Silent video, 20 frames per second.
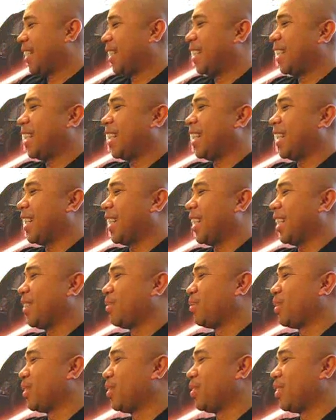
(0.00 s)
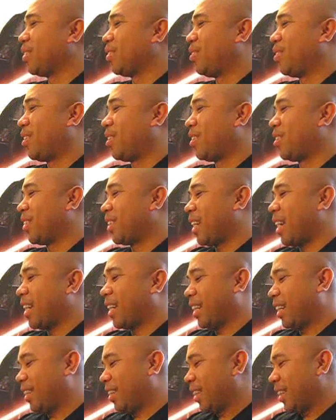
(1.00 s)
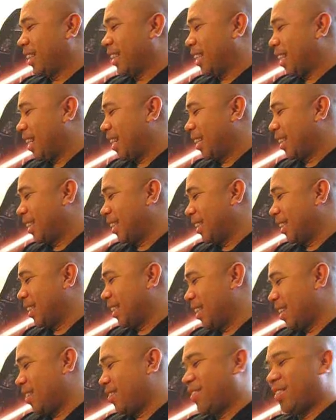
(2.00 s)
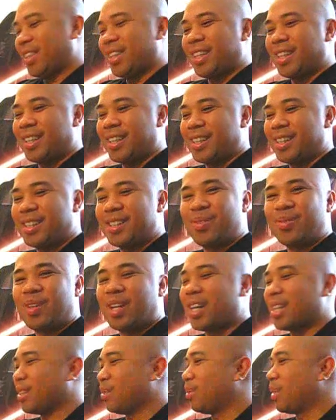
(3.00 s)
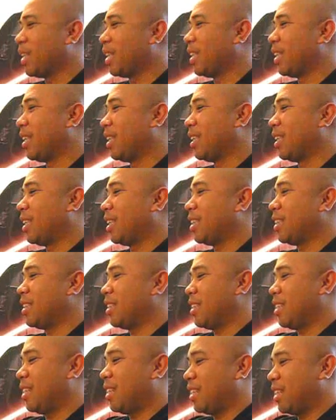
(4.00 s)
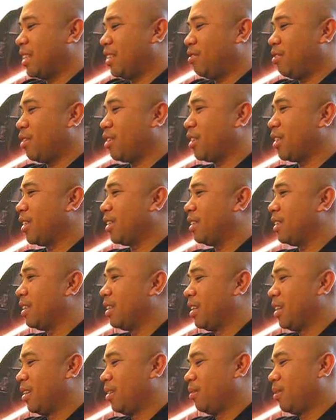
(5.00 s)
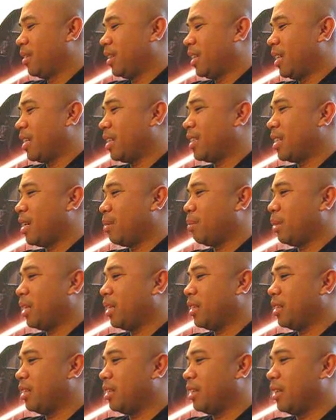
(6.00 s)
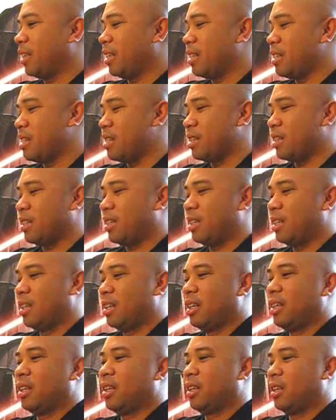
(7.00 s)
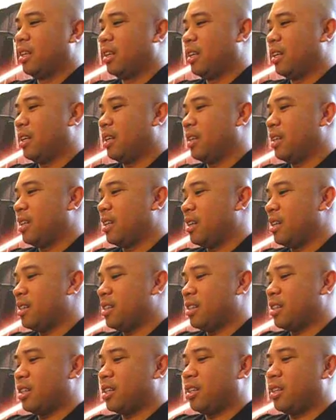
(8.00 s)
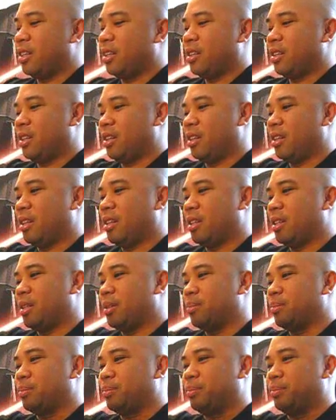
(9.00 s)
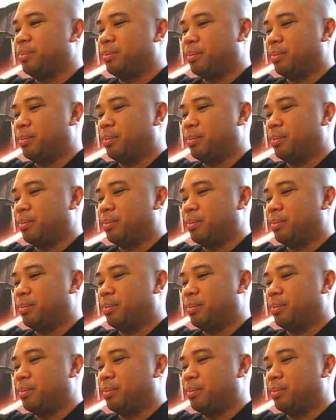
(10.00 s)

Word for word: Alright, and moving forward, I can already kind of see the stuff in there in the box, but let's let's focus on the end time. Here is another um,